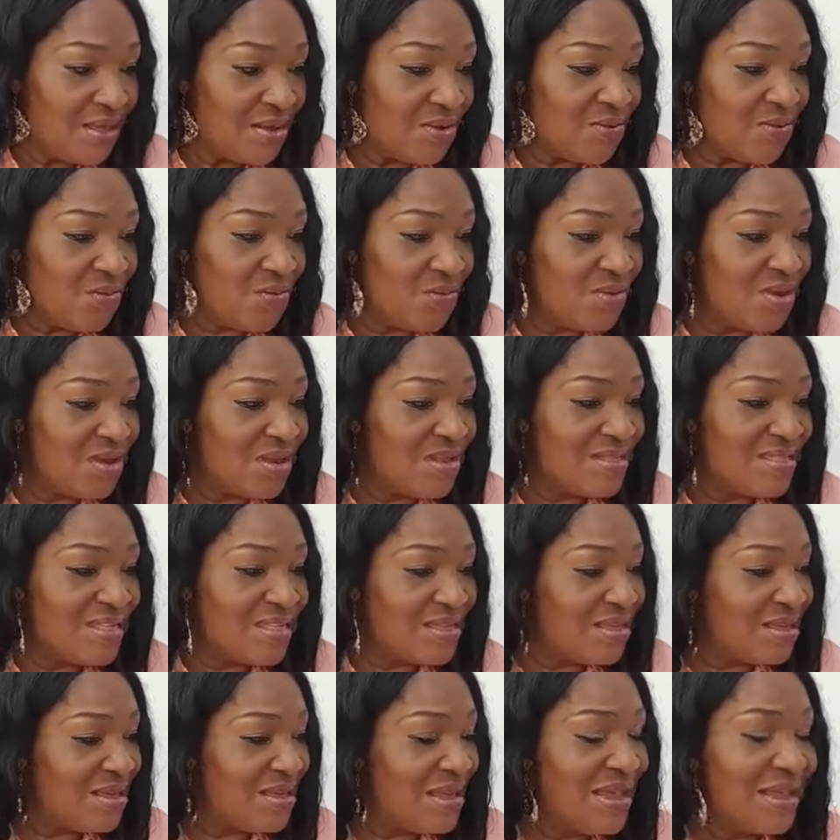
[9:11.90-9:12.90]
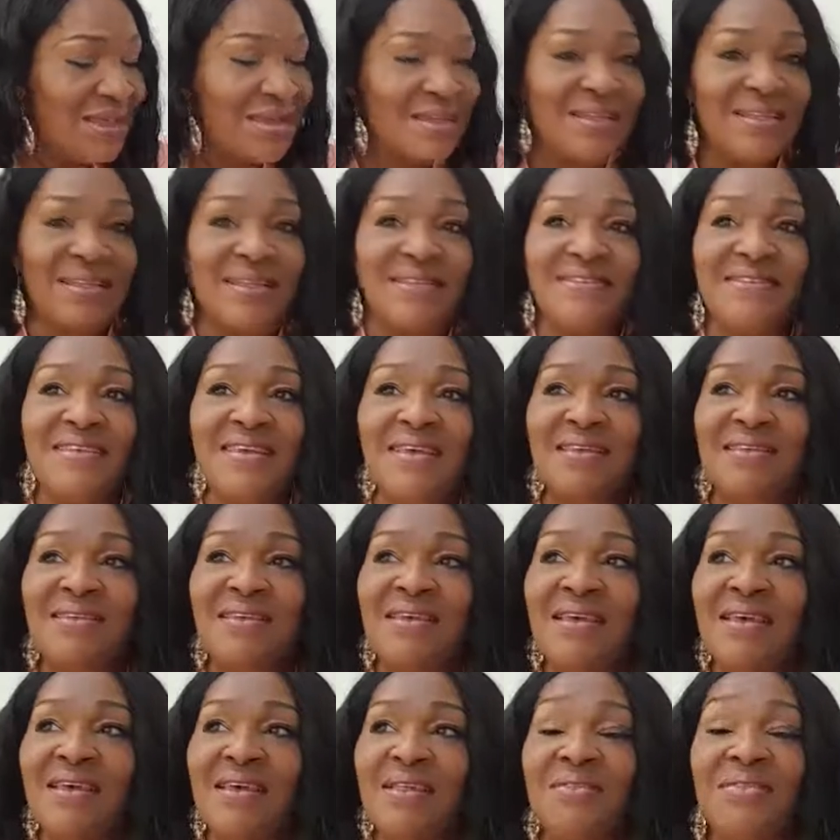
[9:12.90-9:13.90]
how can I say,
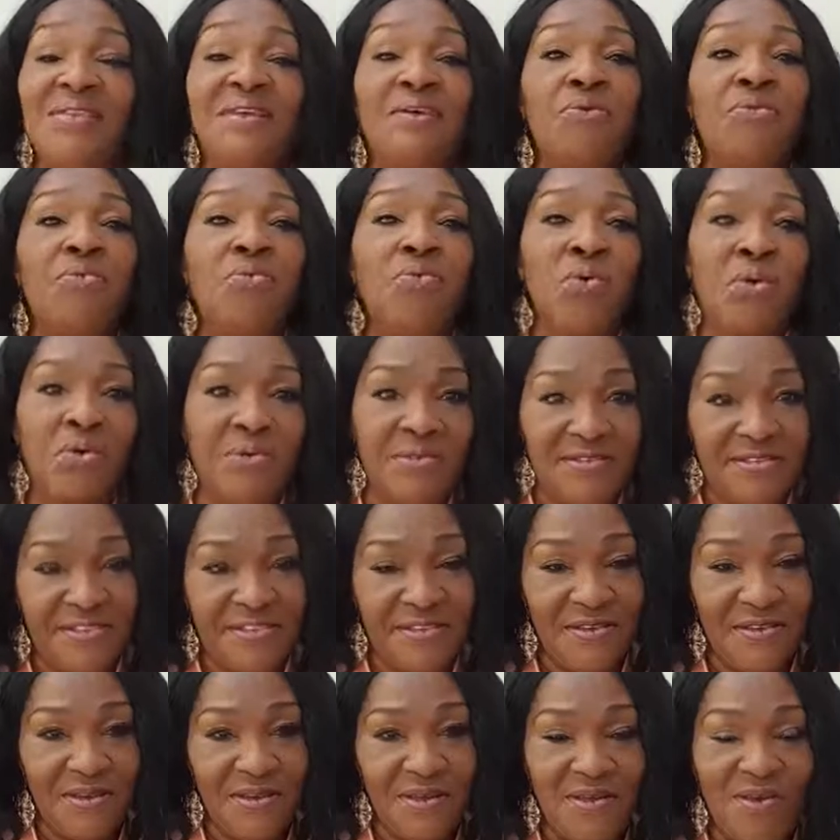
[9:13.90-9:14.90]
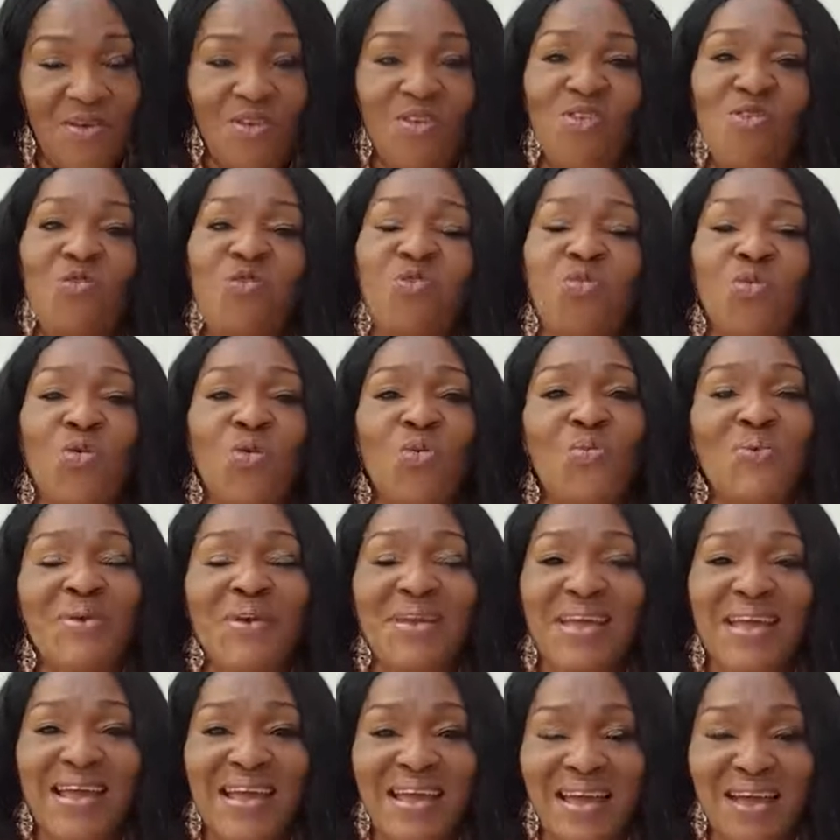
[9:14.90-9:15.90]
the rot of what
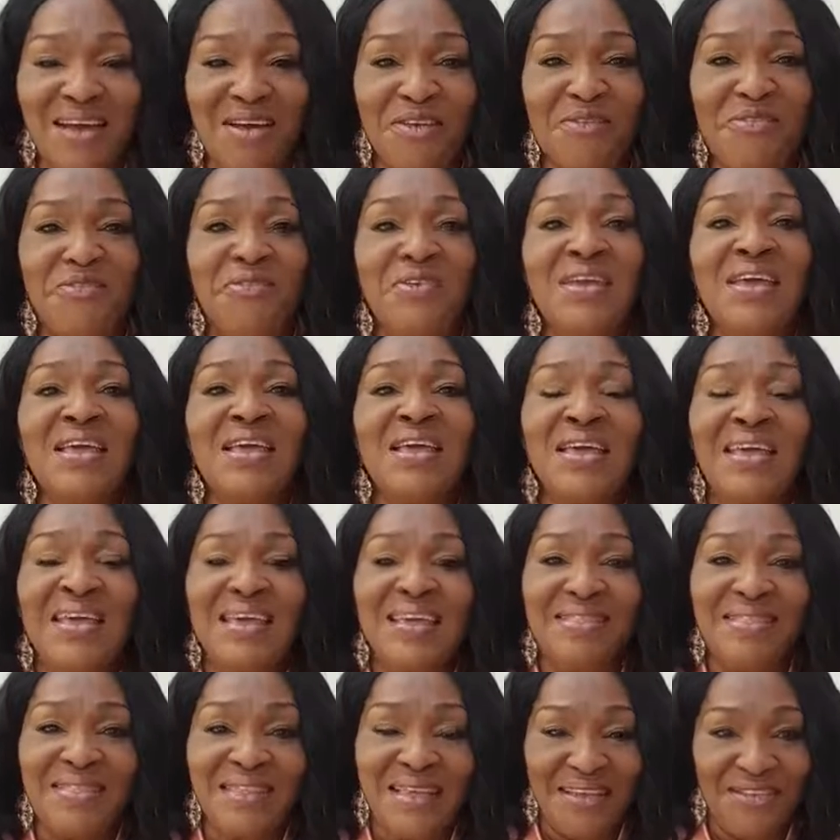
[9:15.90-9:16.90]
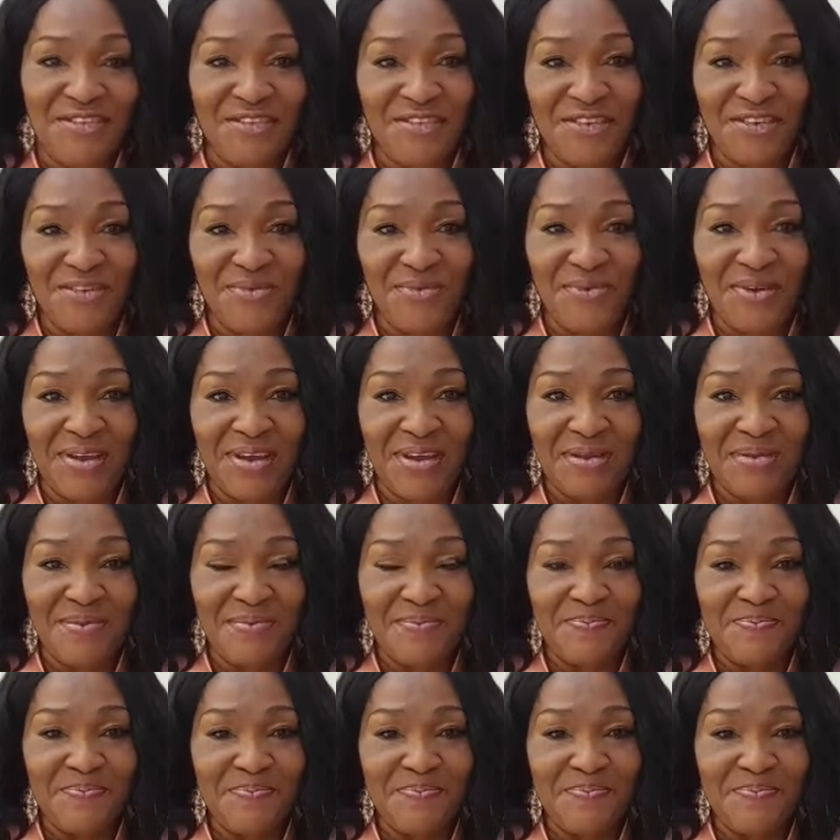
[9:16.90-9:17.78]
we have in Nigeria.